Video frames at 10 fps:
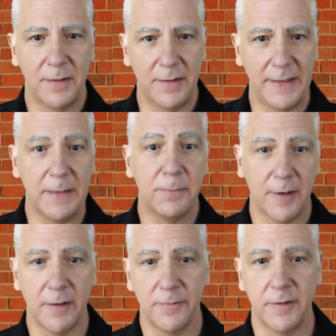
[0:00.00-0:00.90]
a
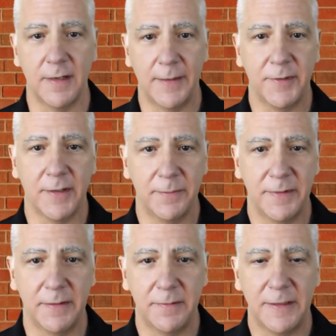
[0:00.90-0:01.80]
part of your laptop.
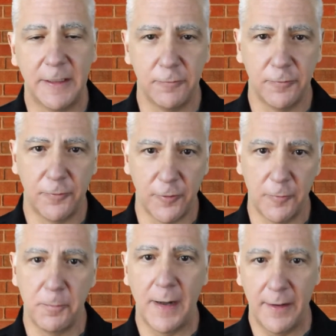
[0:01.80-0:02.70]
It
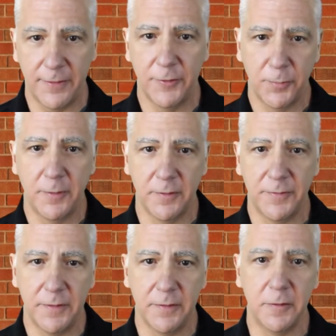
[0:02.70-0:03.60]
from Python's point of
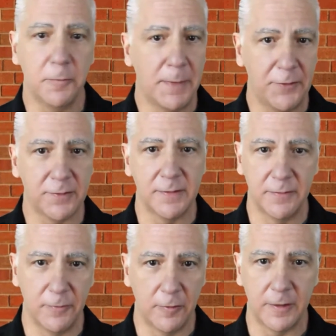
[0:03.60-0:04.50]
view, you're basically
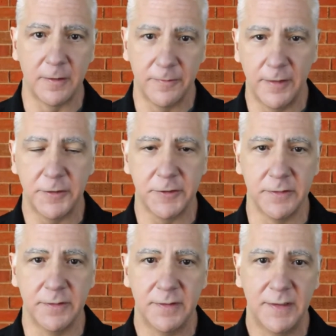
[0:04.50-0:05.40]
invoking a
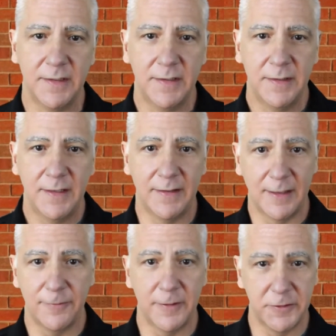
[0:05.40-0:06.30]
function, and
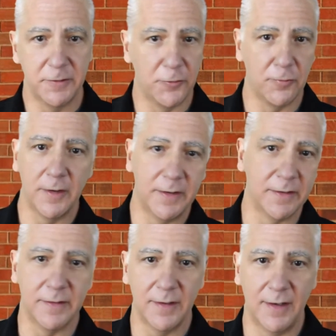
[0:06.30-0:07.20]
that function is
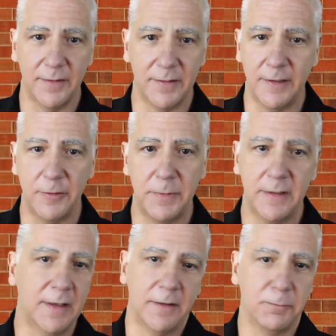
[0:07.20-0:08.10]
running on the
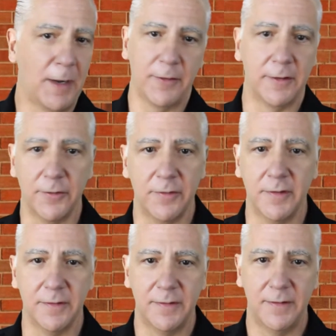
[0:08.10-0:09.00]
EVB, and Python doesn't
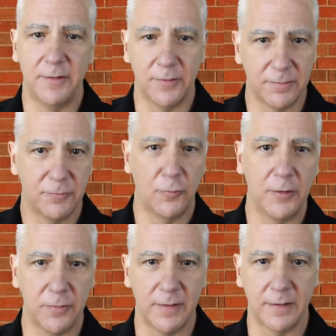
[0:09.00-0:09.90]
know. It just waits
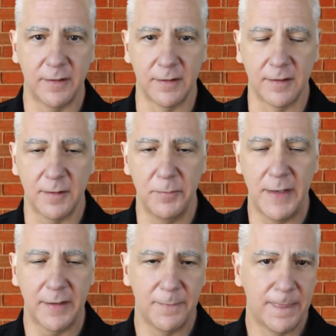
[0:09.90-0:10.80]
for that thing to come
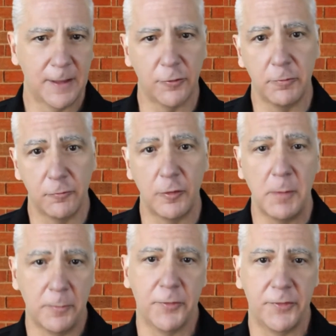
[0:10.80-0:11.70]
back. It's a
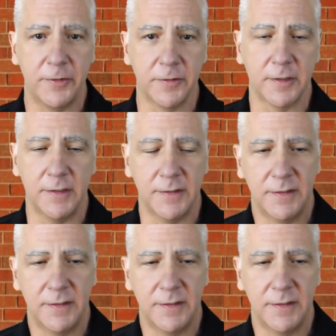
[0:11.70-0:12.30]
remote procedure call,